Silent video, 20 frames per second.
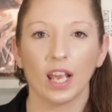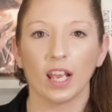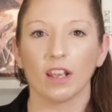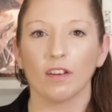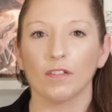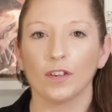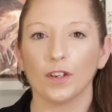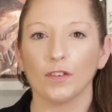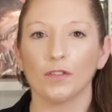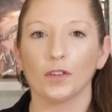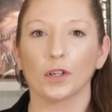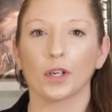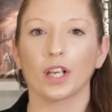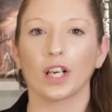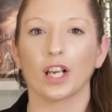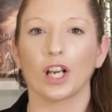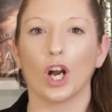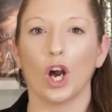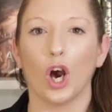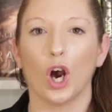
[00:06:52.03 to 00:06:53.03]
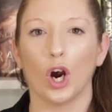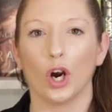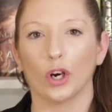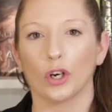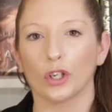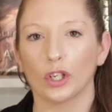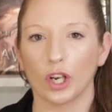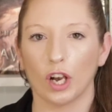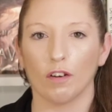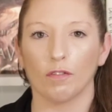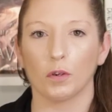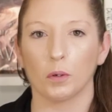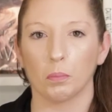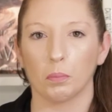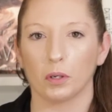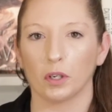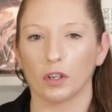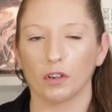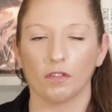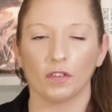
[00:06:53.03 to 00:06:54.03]
even if you're getting a
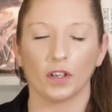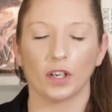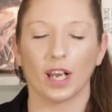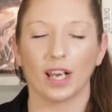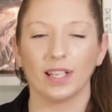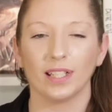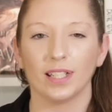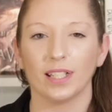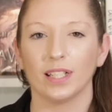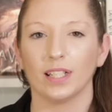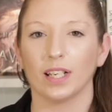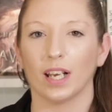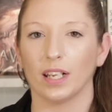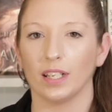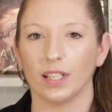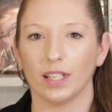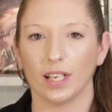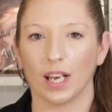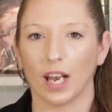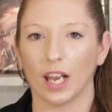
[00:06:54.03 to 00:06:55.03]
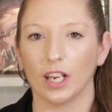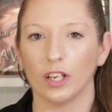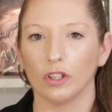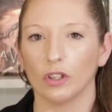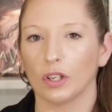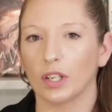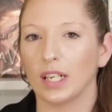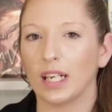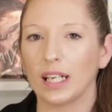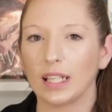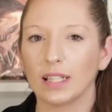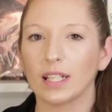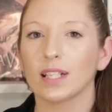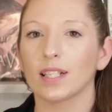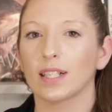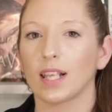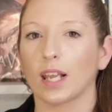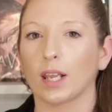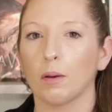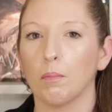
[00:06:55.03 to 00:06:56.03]
hardcover book for $19.99, you're getting the
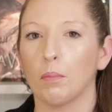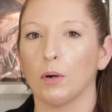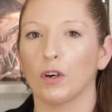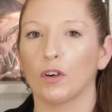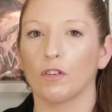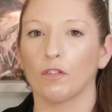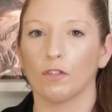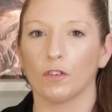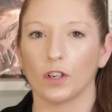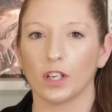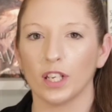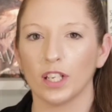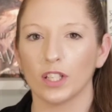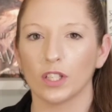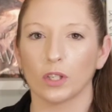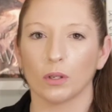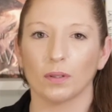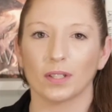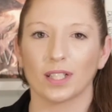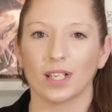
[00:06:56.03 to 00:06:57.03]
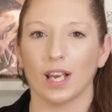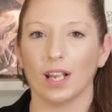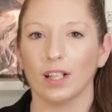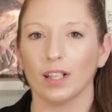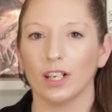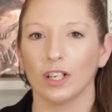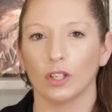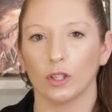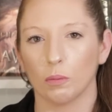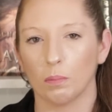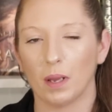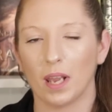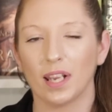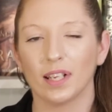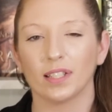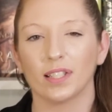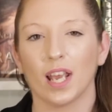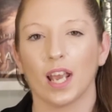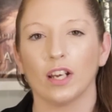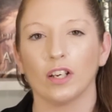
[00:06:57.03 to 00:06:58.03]
second book free, so it's kind of like you're
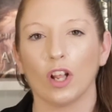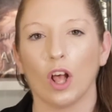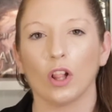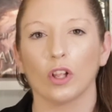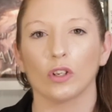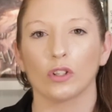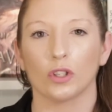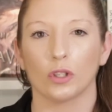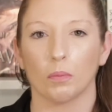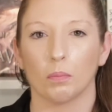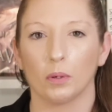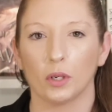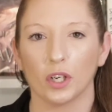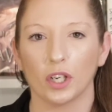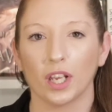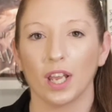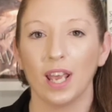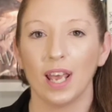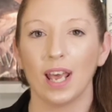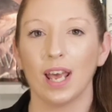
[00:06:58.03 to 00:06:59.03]
paying $10 a book,